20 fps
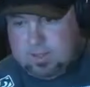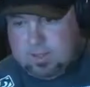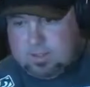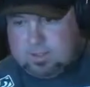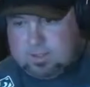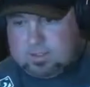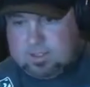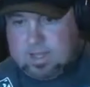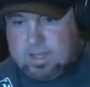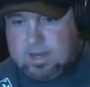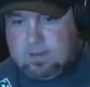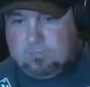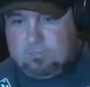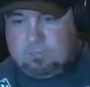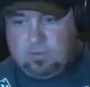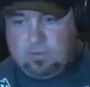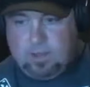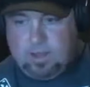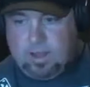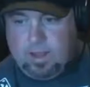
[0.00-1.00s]
it set up
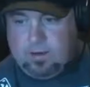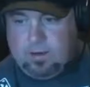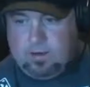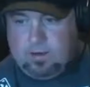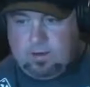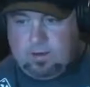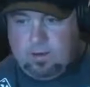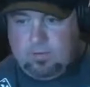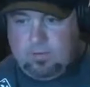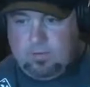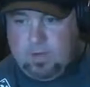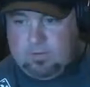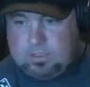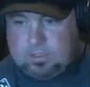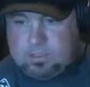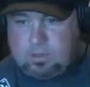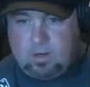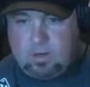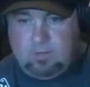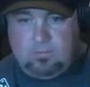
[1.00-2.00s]
for that. You know, if you have a
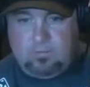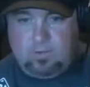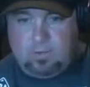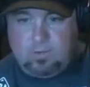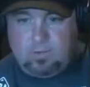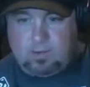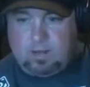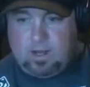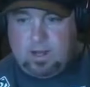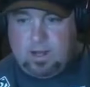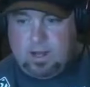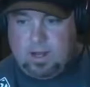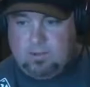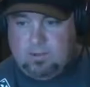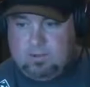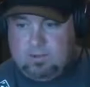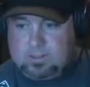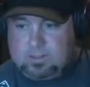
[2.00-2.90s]
straightforward guy who